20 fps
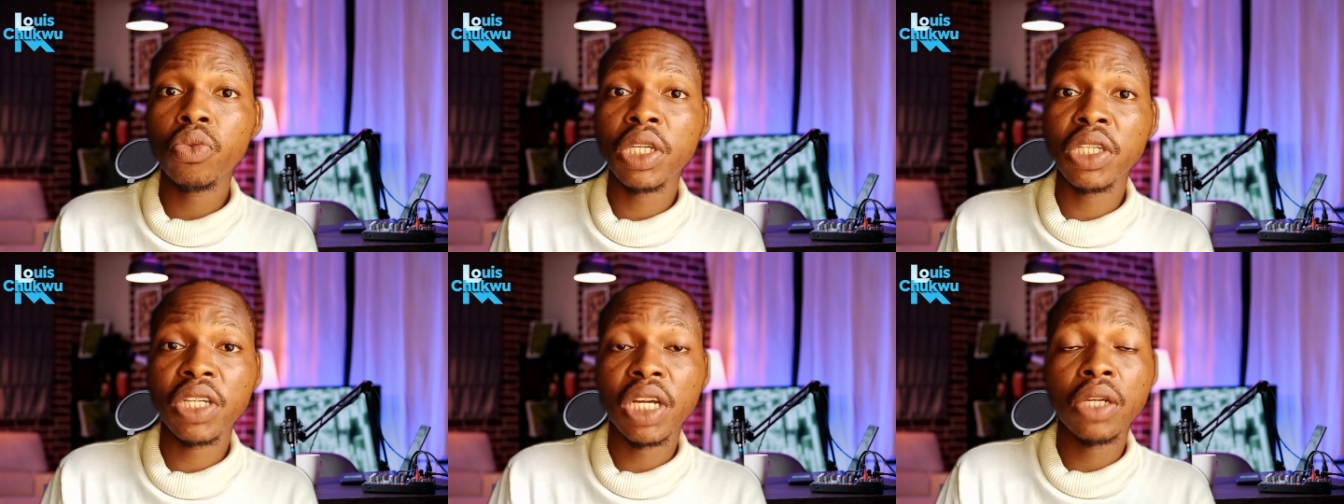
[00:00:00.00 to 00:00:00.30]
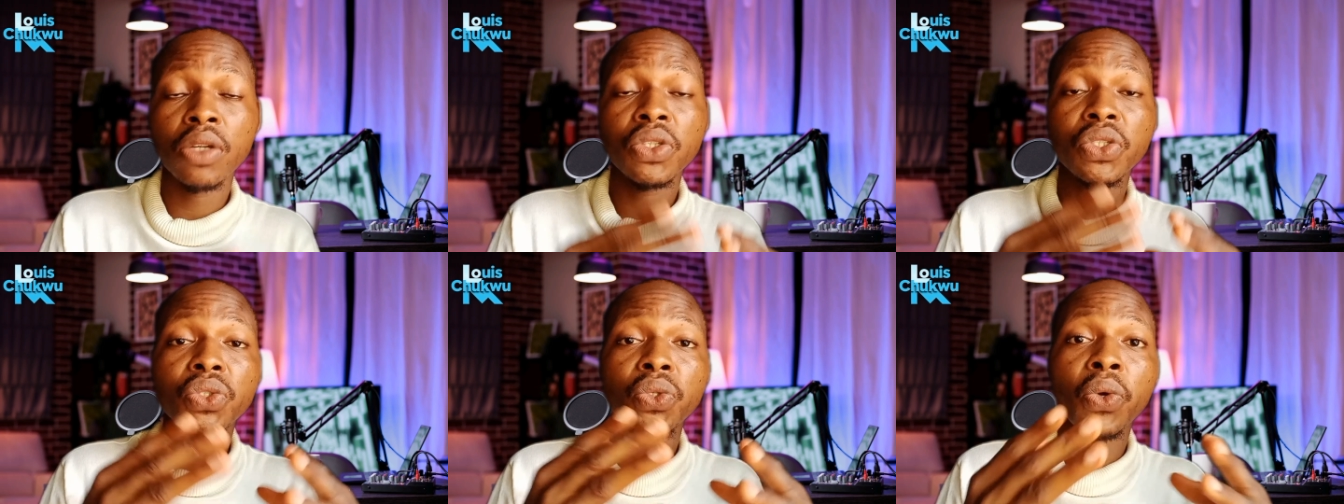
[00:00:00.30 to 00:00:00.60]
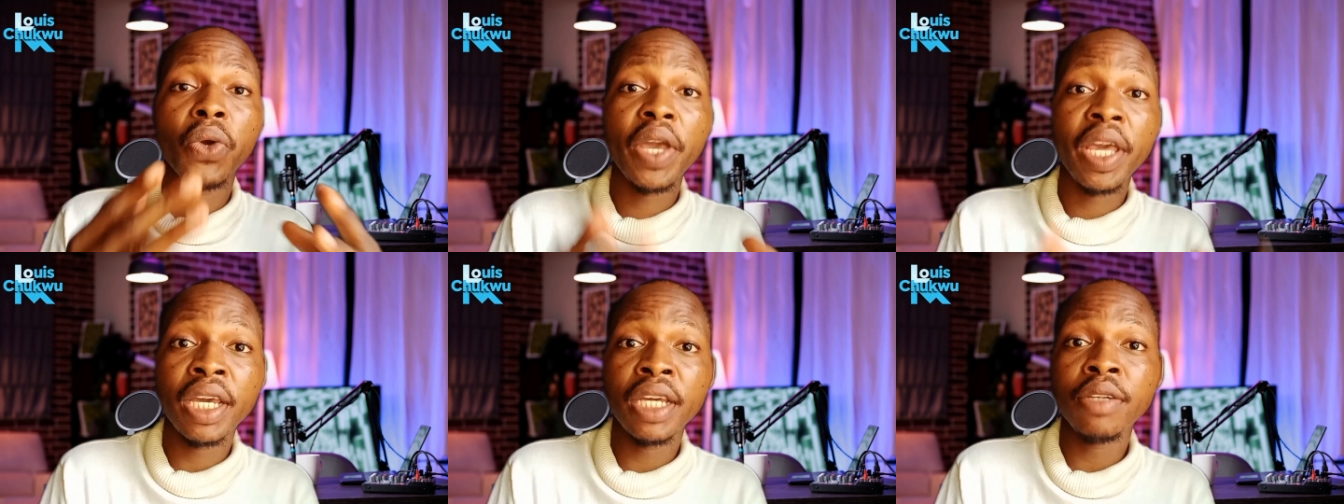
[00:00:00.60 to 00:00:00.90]
way you can
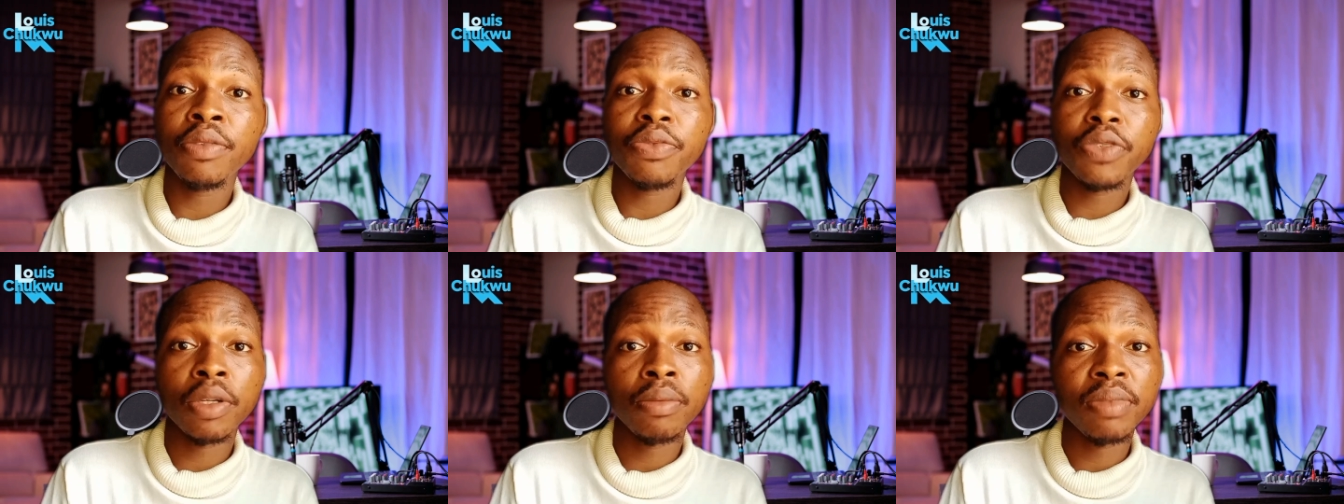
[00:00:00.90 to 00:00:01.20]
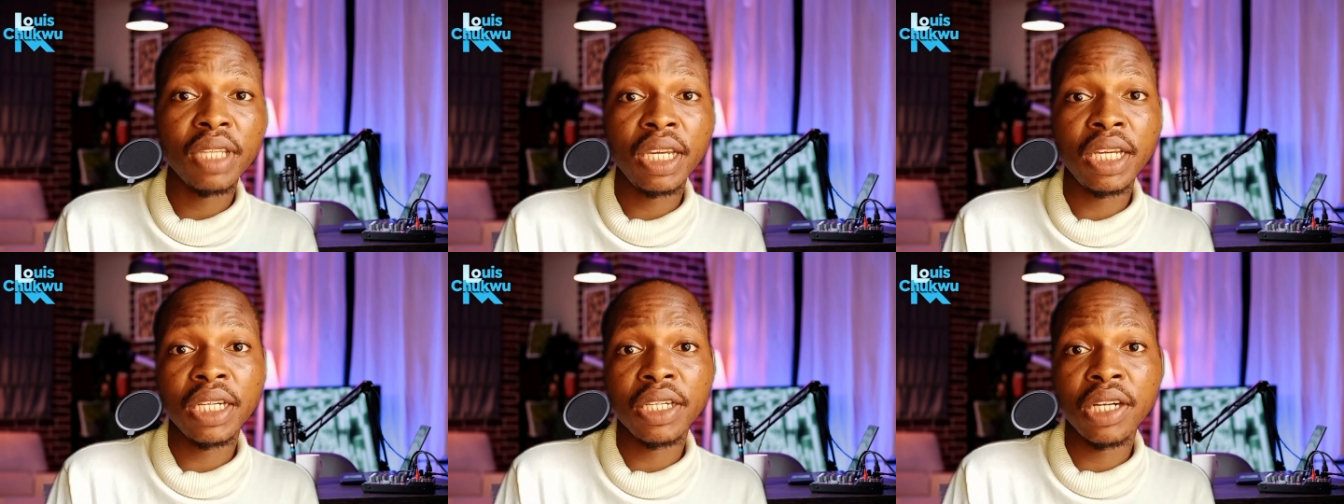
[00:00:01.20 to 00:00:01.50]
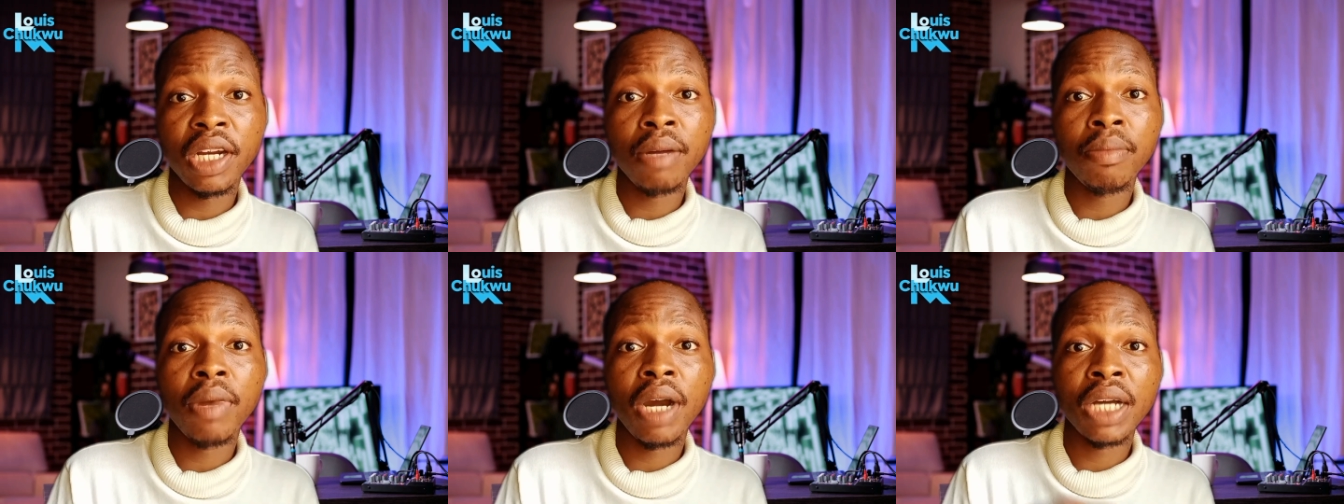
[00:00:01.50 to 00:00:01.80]
also earn from Telegram